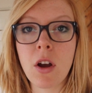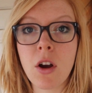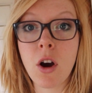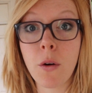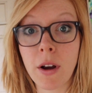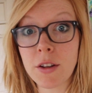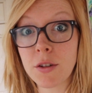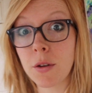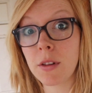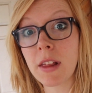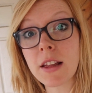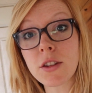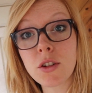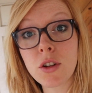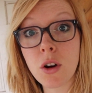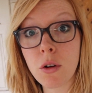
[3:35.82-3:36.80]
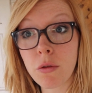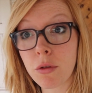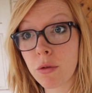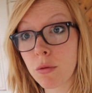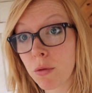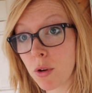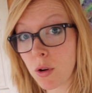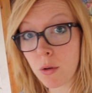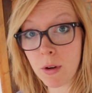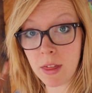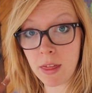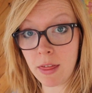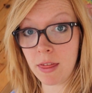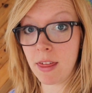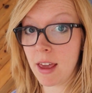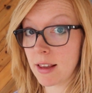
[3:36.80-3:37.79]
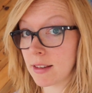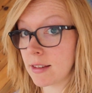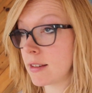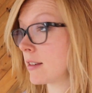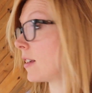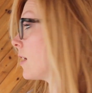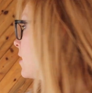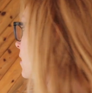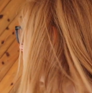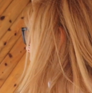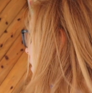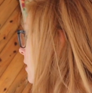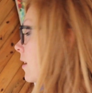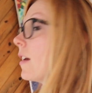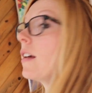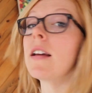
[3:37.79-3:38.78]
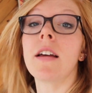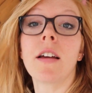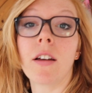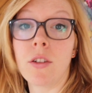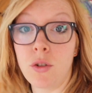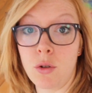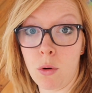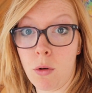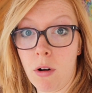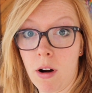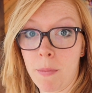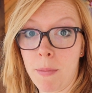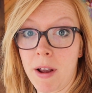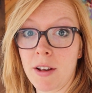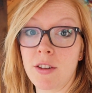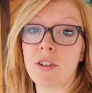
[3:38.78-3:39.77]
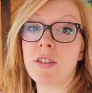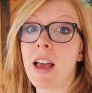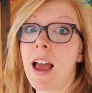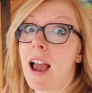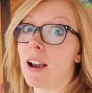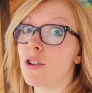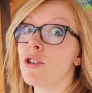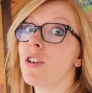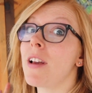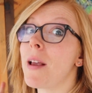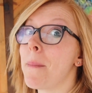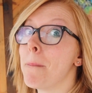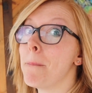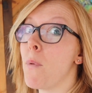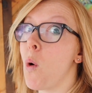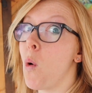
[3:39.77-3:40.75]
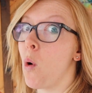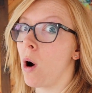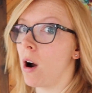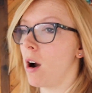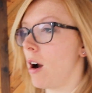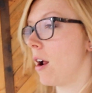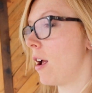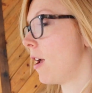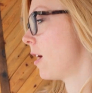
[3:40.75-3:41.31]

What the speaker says: Okay, so let's go through this door because there's actually more.